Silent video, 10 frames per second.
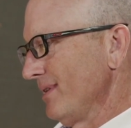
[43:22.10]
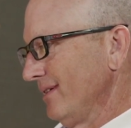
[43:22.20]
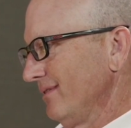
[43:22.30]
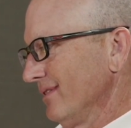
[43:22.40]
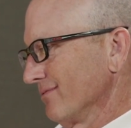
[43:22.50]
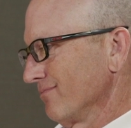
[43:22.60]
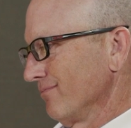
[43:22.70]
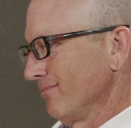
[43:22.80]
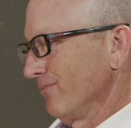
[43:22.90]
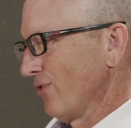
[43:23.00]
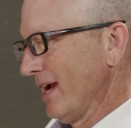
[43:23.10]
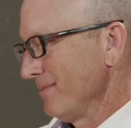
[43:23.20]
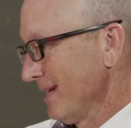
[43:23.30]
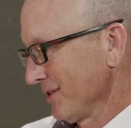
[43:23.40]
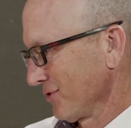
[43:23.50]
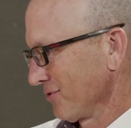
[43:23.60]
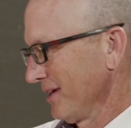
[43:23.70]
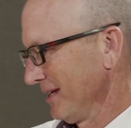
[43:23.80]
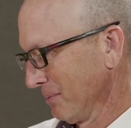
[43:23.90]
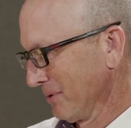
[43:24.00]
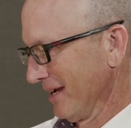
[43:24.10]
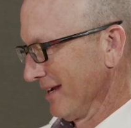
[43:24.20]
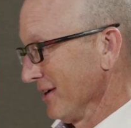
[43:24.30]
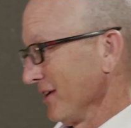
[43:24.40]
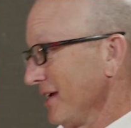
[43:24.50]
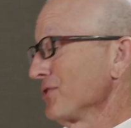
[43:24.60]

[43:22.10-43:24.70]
Maybe Randy may disagree, and he'll probably.